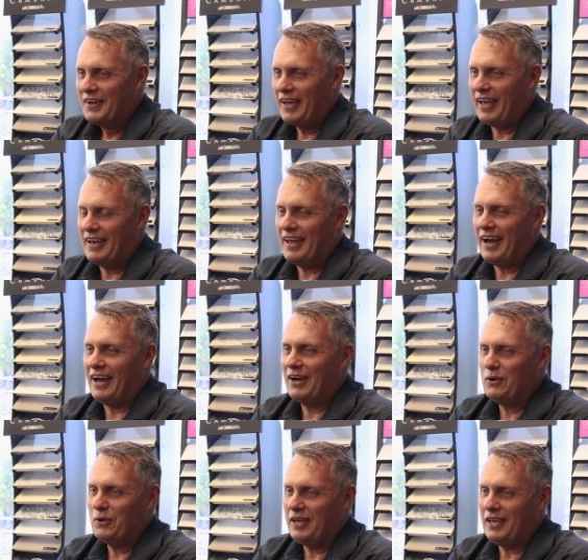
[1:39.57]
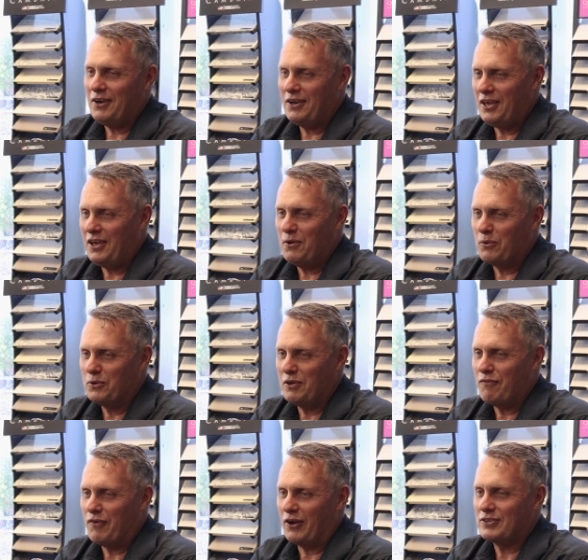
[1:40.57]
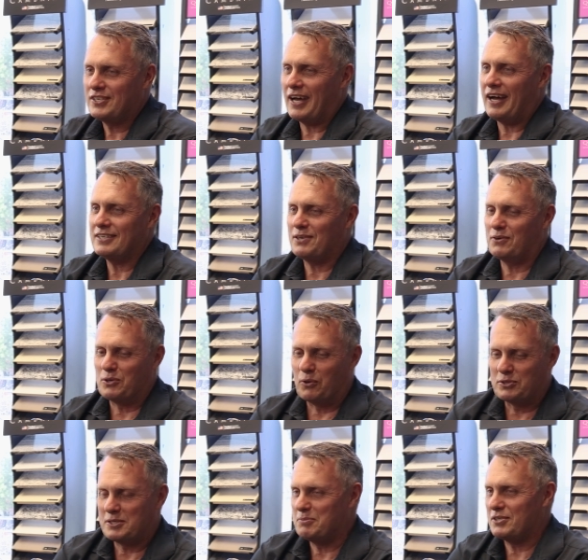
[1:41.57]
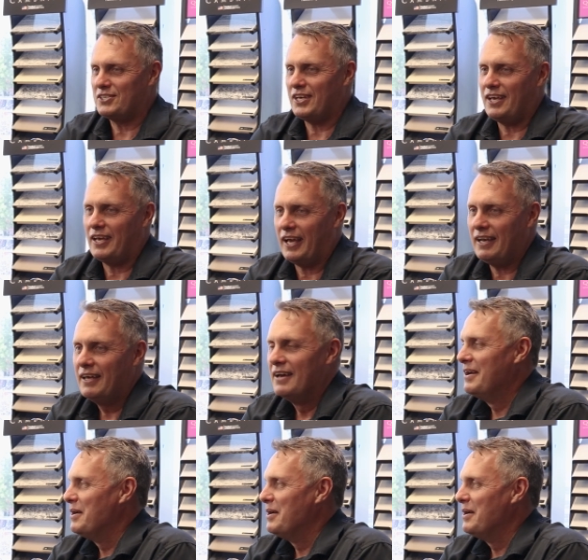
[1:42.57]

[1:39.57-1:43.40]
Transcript: and uh, here, here all you folks are, so it's awesome to see you again.